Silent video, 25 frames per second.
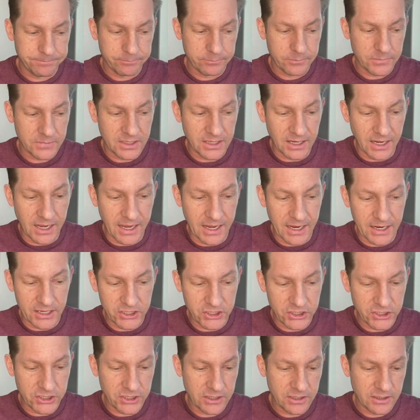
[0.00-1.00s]

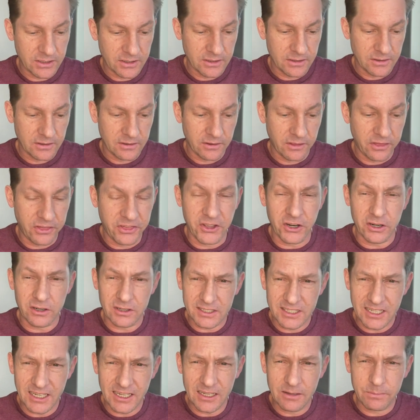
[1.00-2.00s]

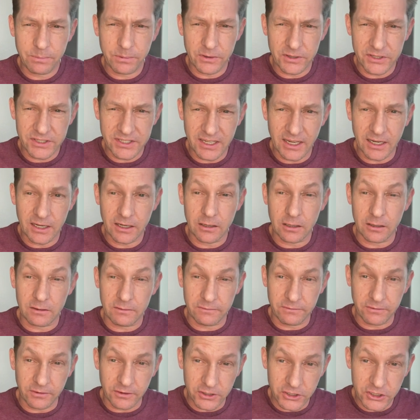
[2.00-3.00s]
13%
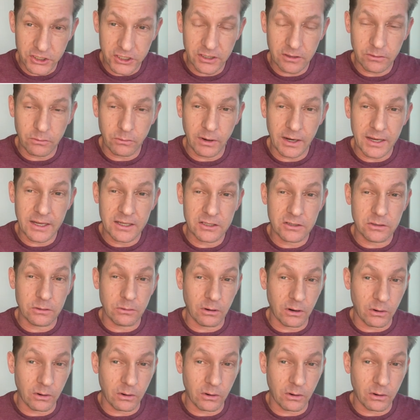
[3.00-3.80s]
conversion rate to our